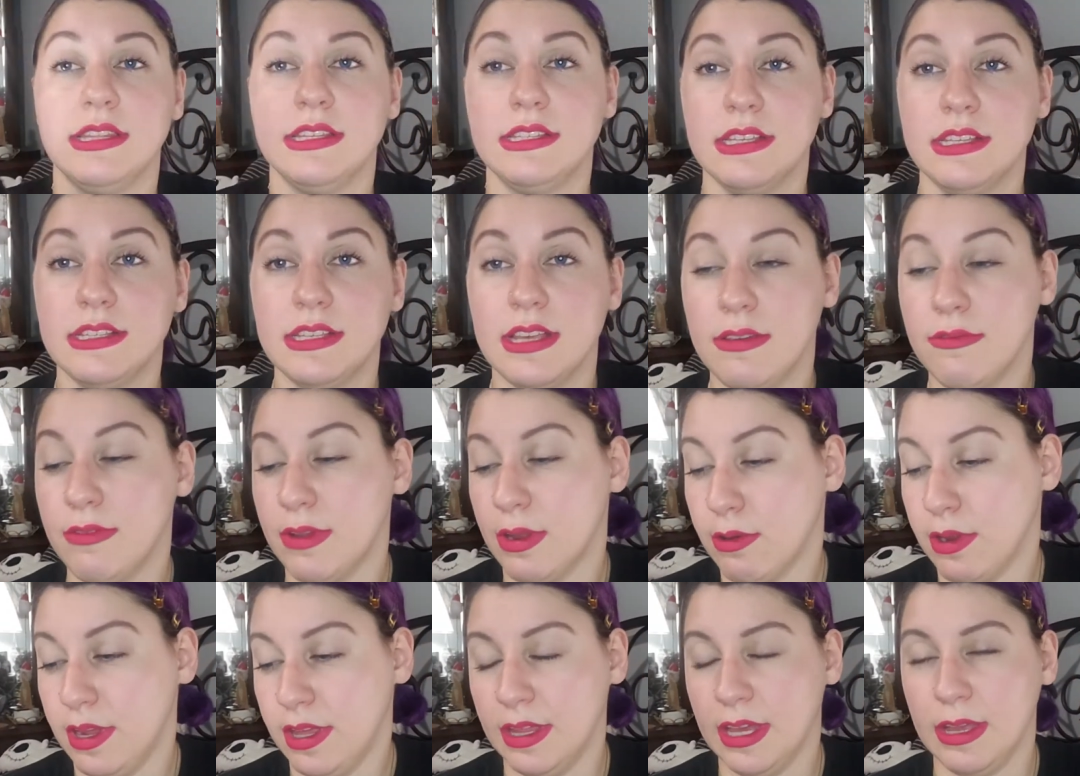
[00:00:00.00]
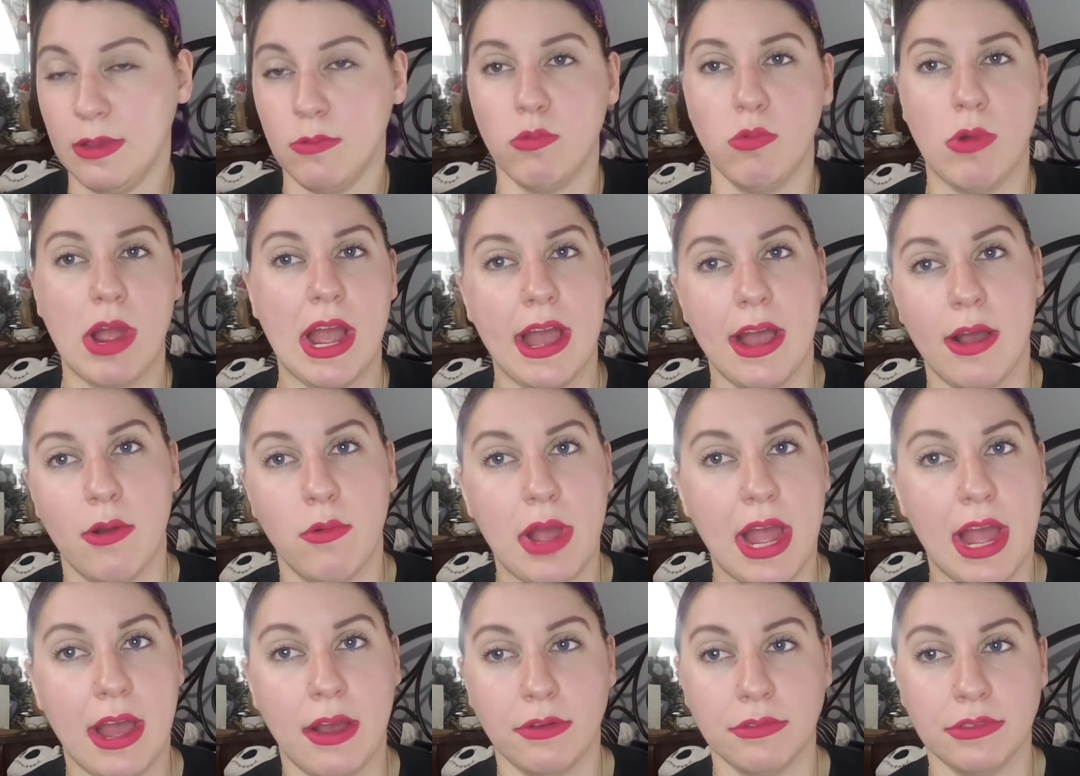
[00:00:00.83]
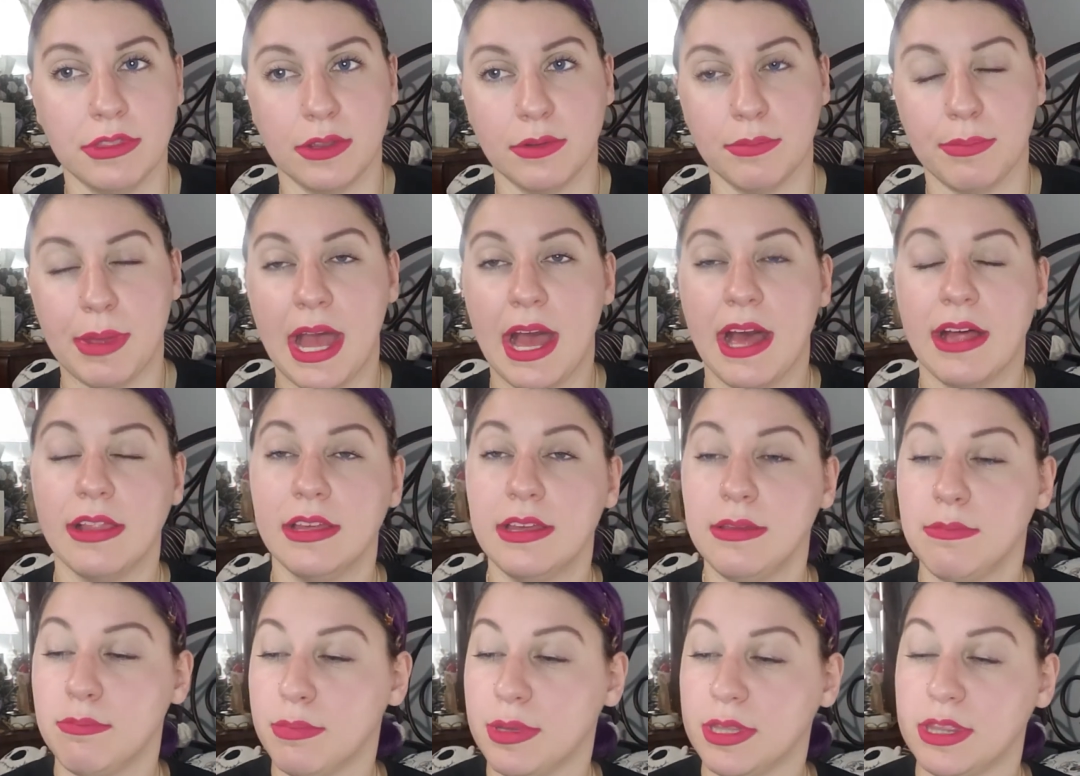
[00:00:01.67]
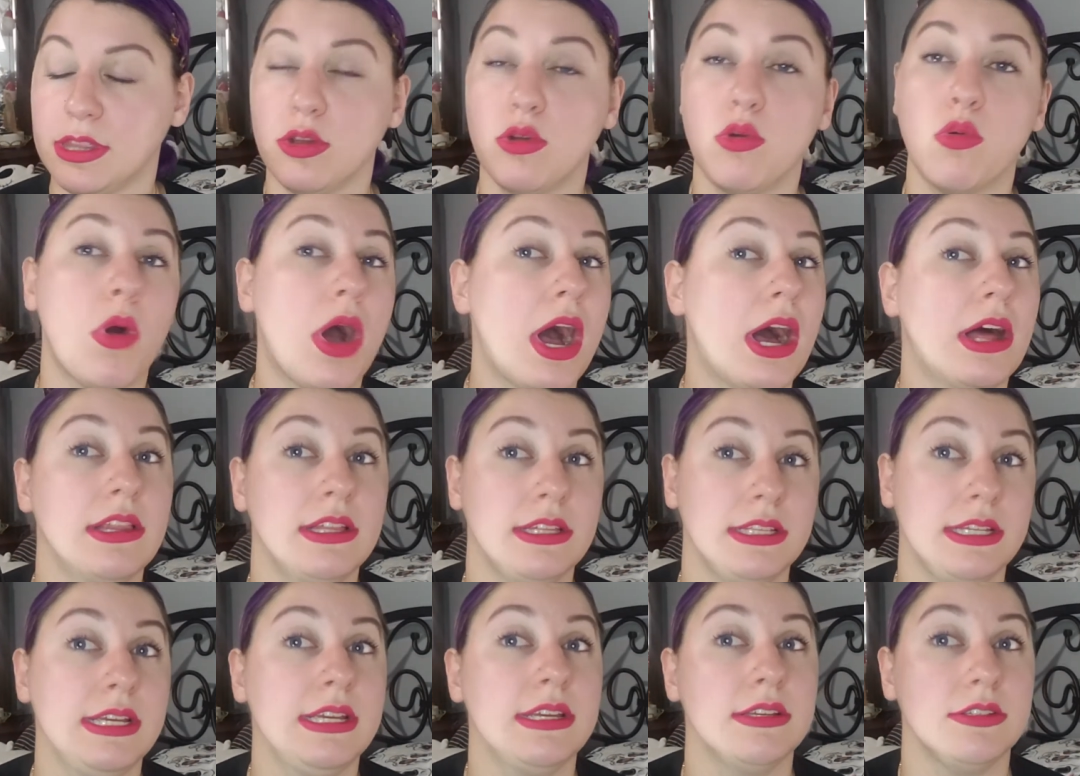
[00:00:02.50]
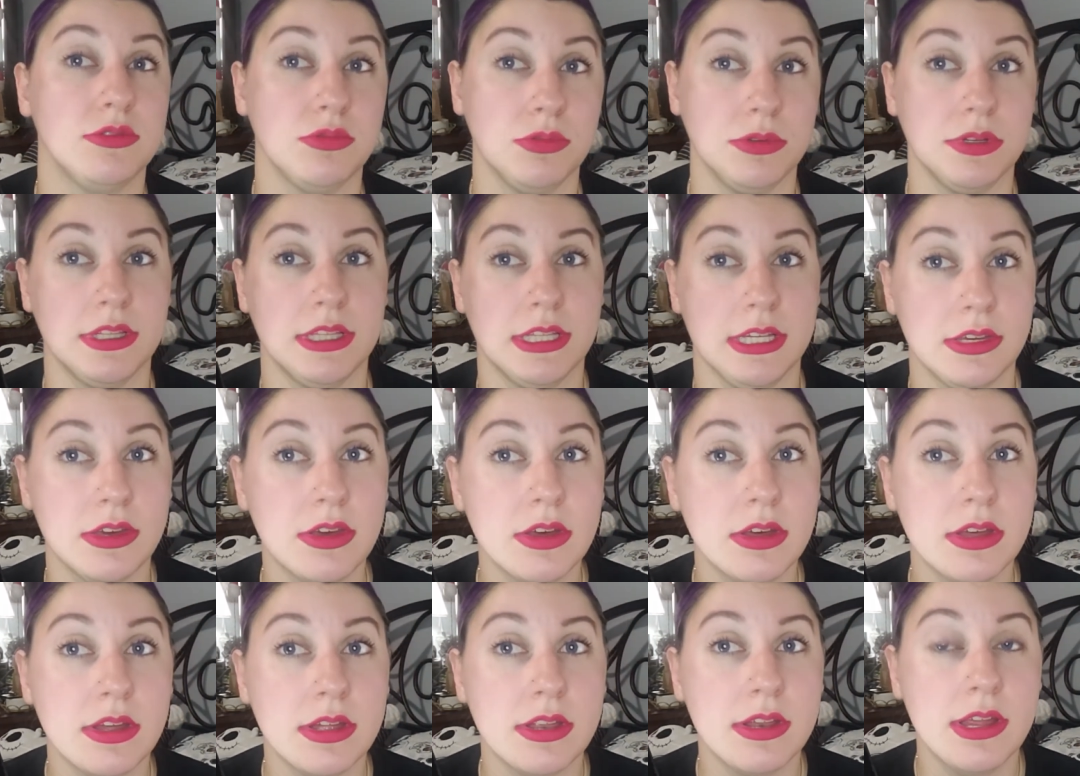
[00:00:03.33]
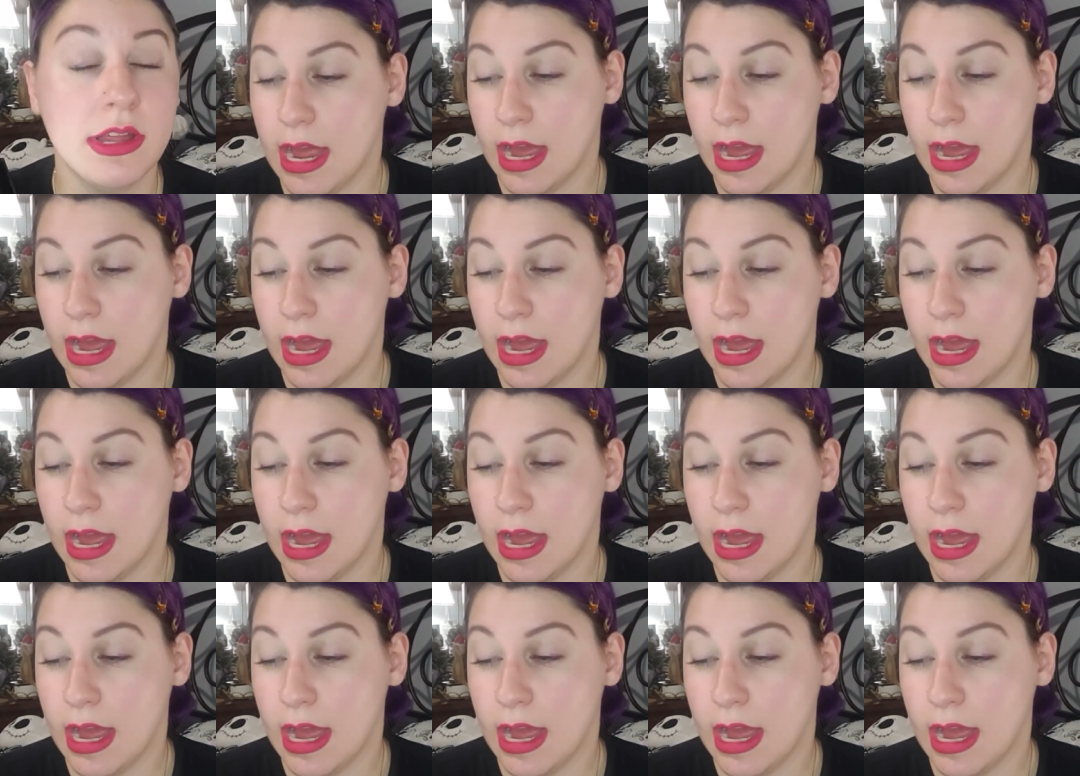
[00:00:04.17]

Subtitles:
This is a very like wow out there palette, but the quality is really good.